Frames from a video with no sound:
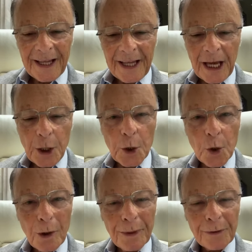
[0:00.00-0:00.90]

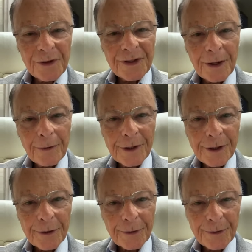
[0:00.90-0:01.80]
And in
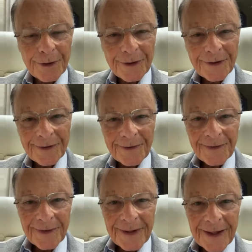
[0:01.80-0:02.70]
the name of the
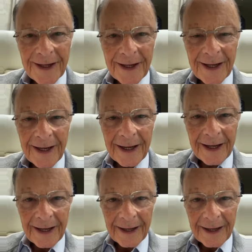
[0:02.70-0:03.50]
Lord Jesus,